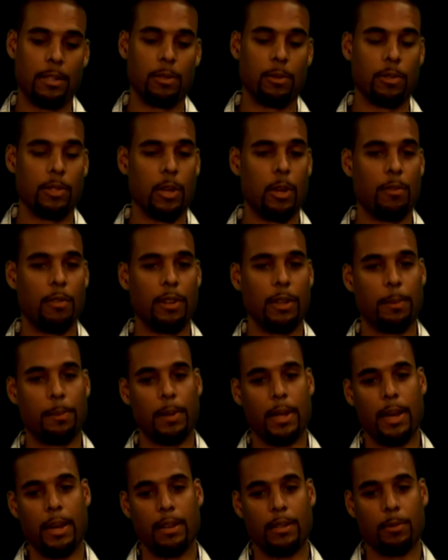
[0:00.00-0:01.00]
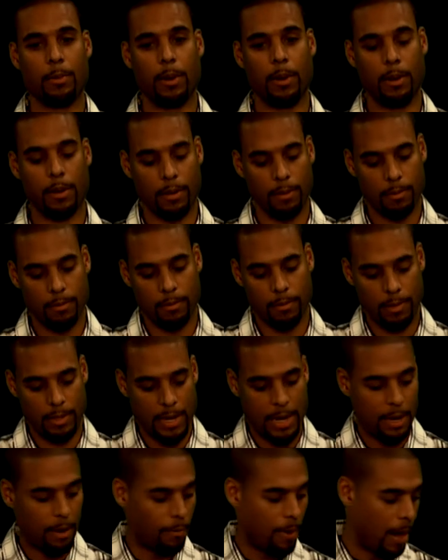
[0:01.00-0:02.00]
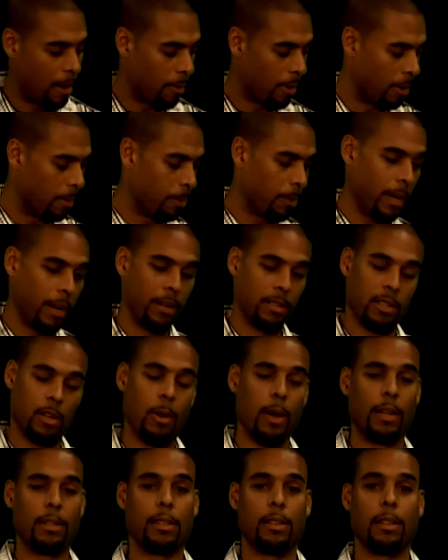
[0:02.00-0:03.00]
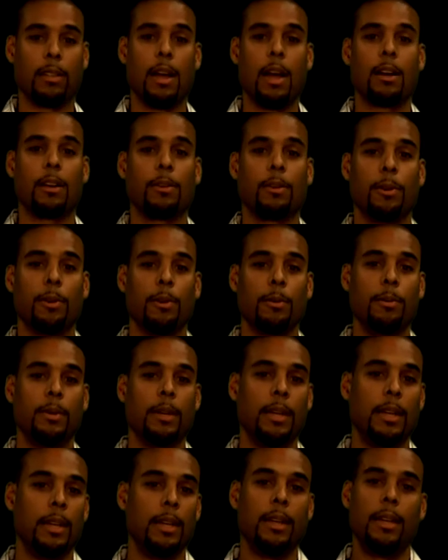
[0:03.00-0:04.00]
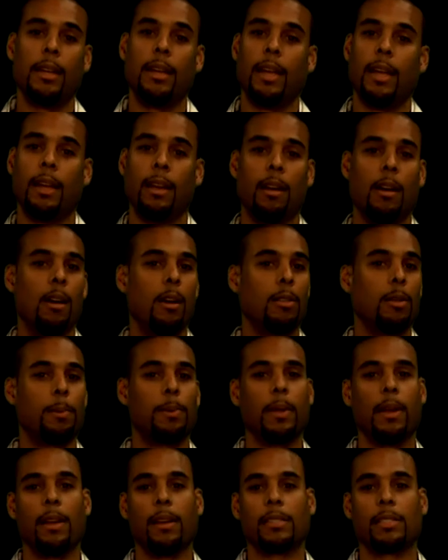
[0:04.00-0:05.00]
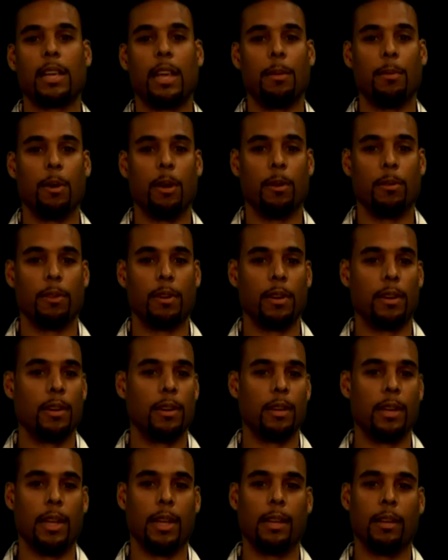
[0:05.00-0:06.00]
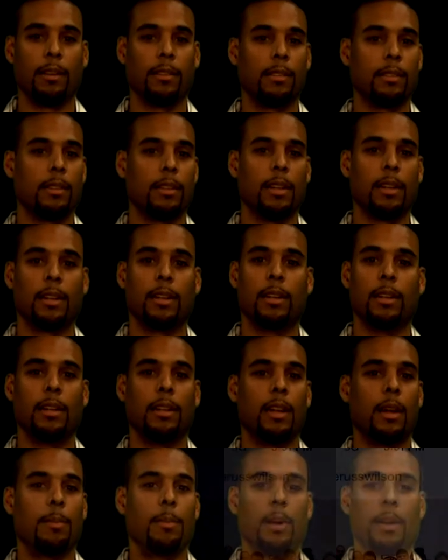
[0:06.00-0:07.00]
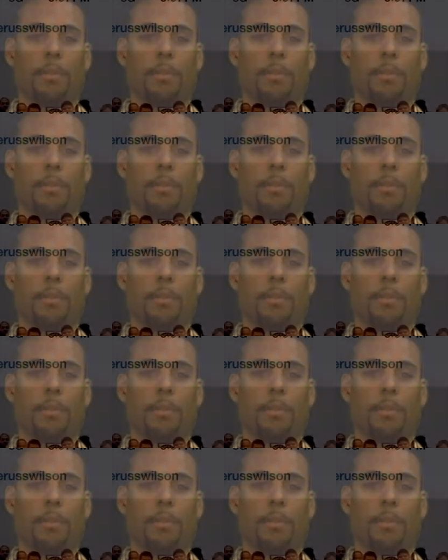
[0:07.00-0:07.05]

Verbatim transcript: was over, and the players we were standing right where the players go out to the locker room, and all the players came over and a good number of